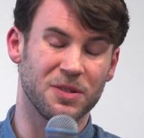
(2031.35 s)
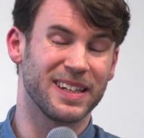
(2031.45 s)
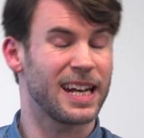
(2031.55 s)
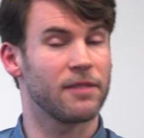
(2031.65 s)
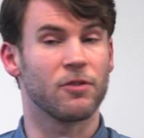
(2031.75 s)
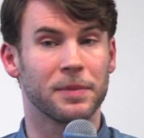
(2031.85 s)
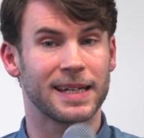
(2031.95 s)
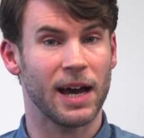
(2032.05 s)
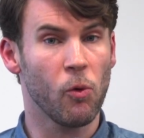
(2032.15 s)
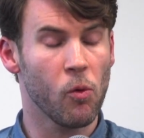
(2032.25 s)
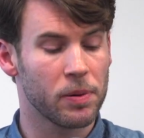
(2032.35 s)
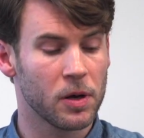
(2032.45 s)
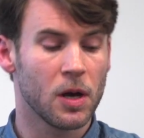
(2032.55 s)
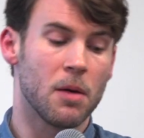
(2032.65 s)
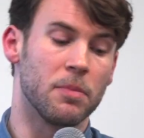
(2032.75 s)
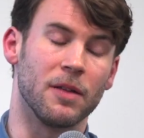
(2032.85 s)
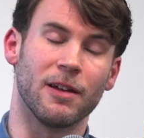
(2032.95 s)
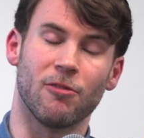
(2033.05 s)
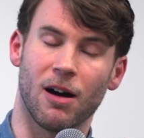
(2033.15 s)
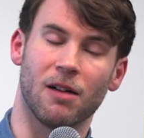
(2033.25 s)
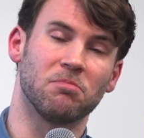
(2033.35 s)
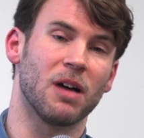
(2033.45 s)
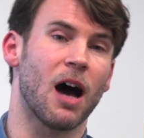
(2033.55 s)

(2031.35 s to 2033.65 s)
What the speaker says: You can get it from kelp, but there are